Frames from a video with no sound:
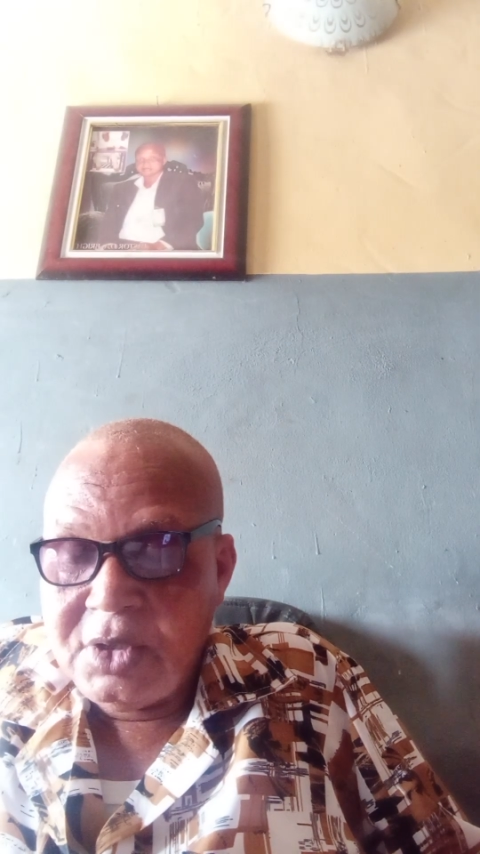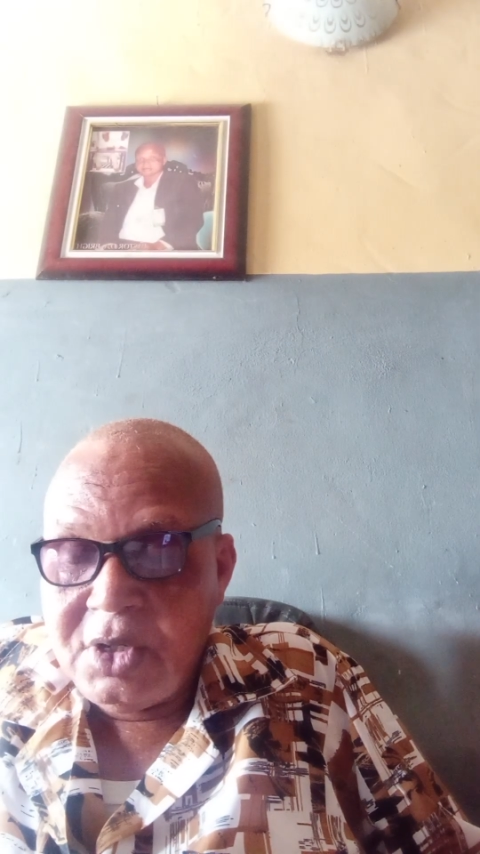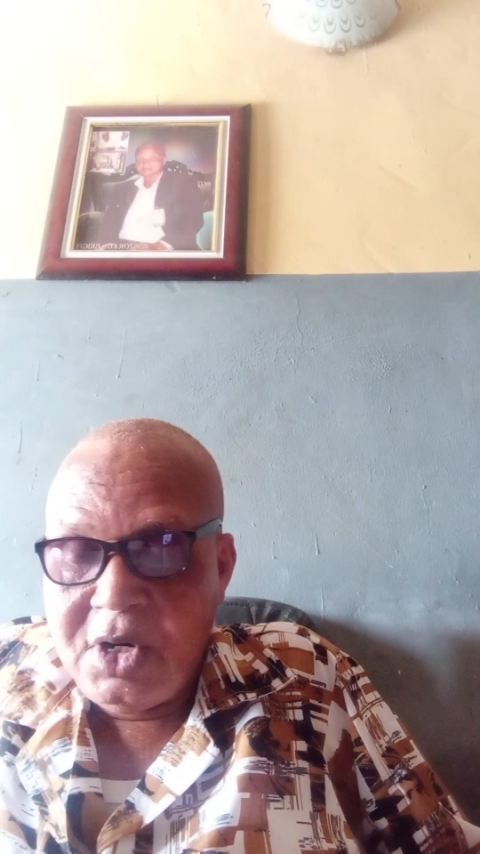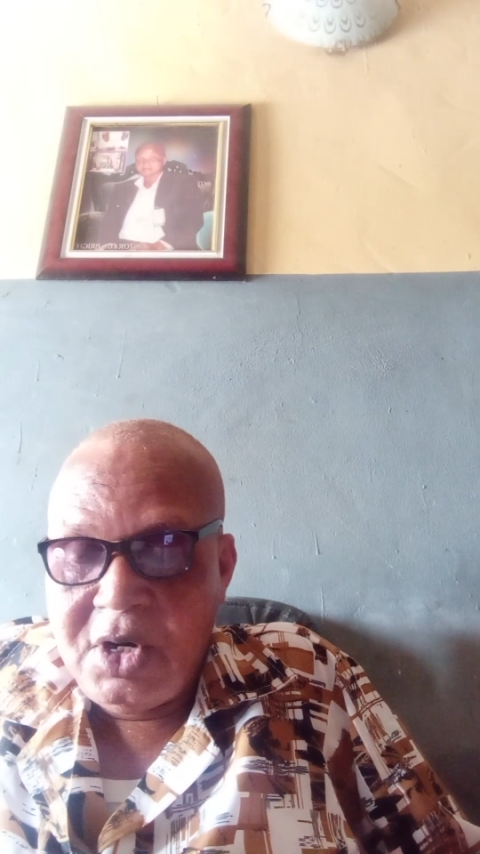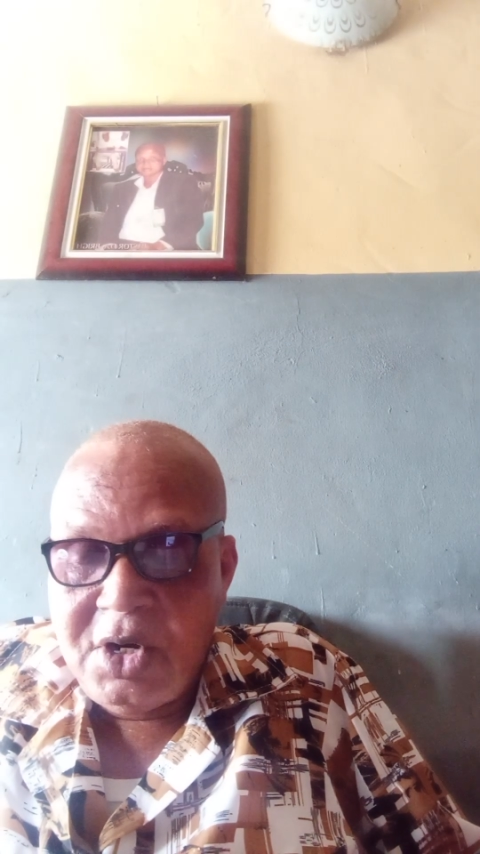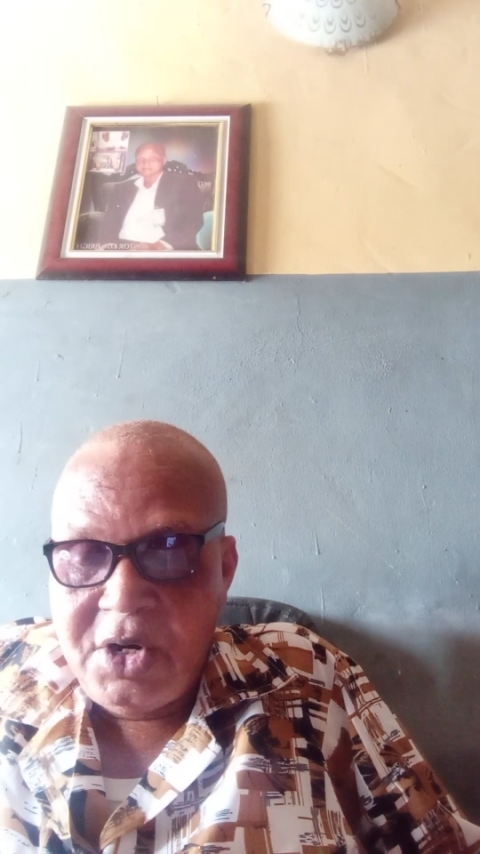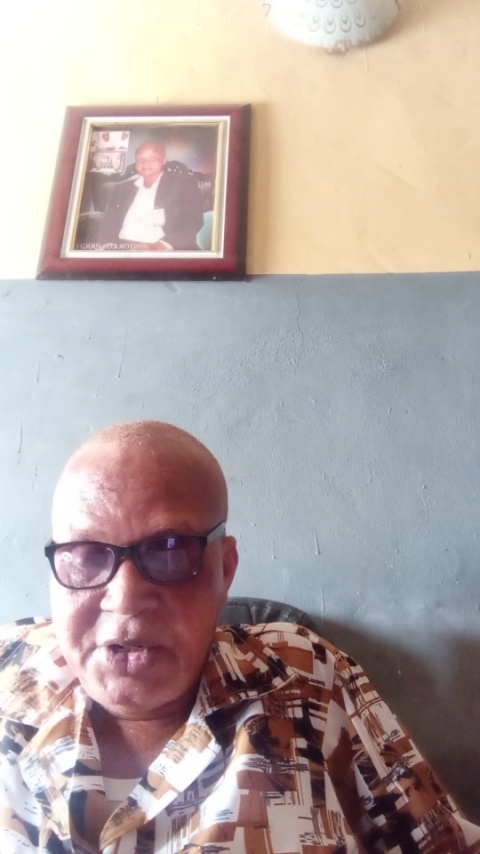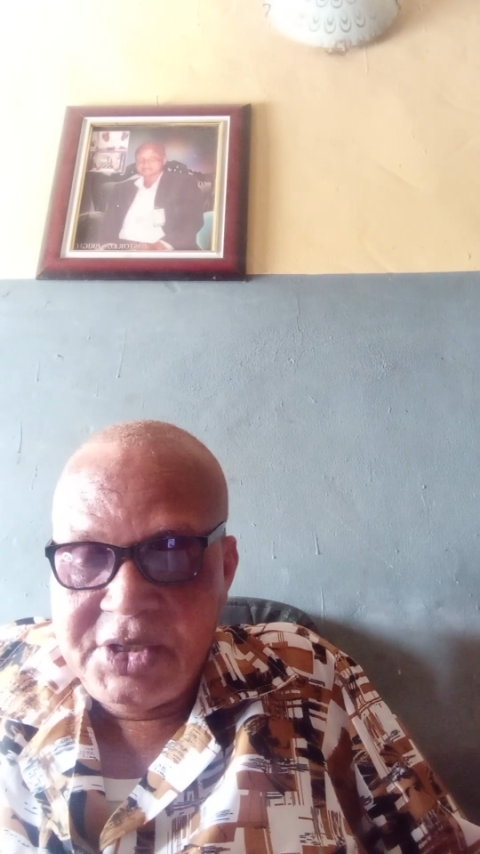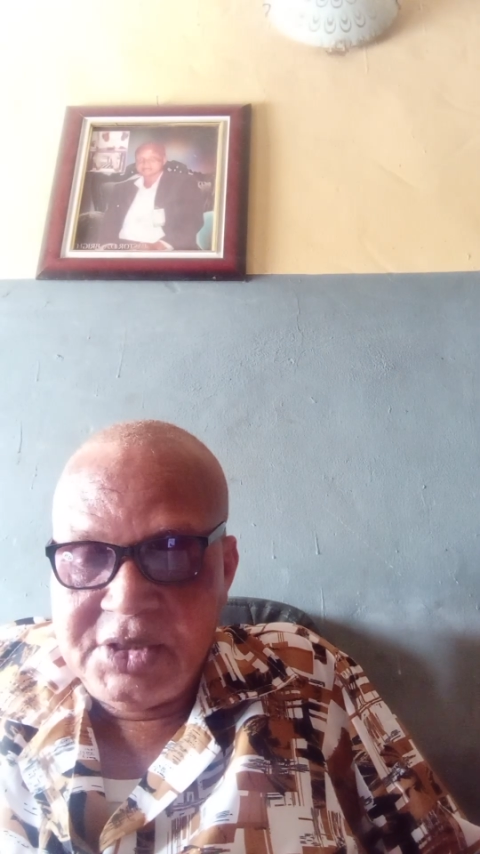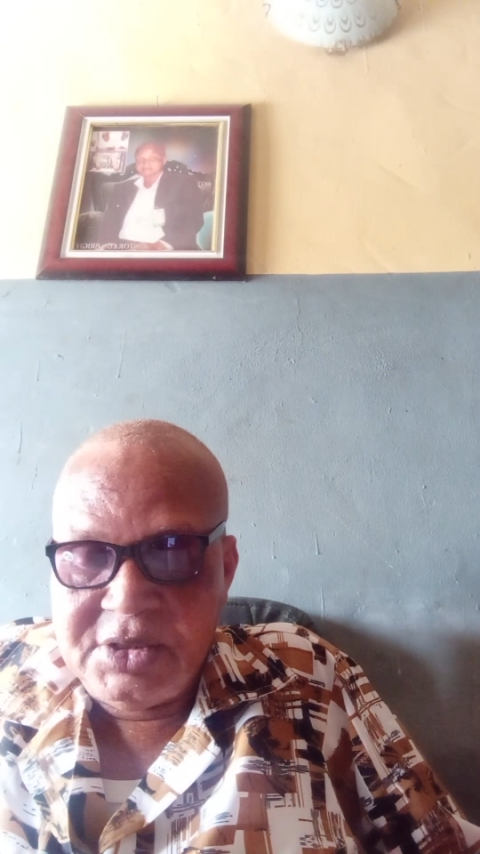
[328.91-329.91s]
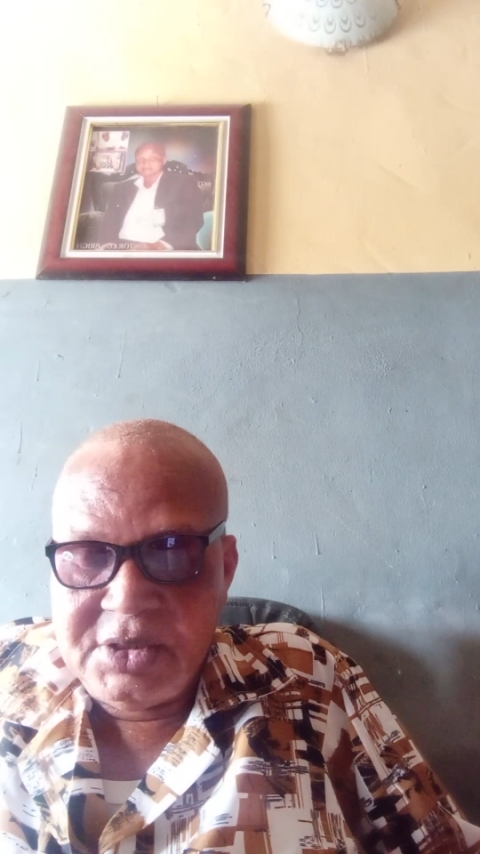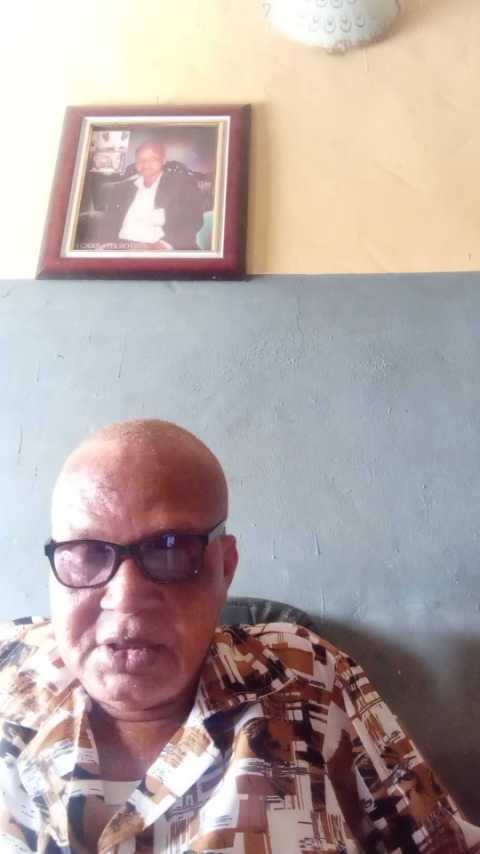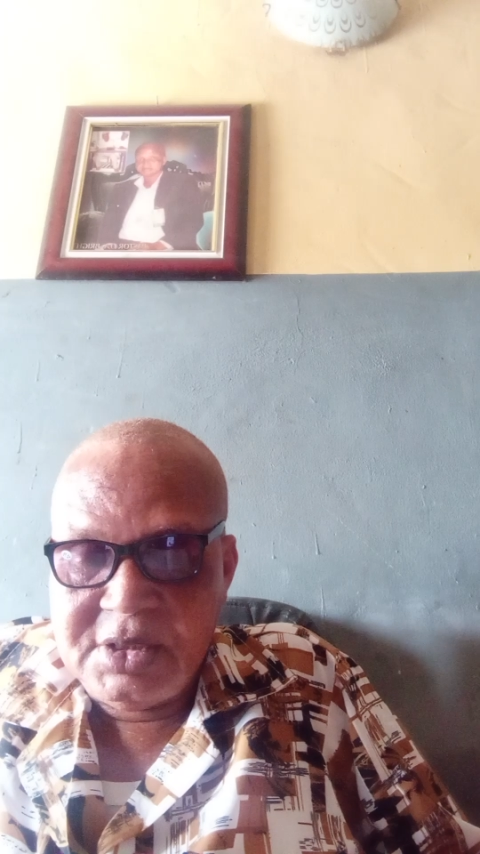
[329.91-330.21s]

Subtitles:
or orange,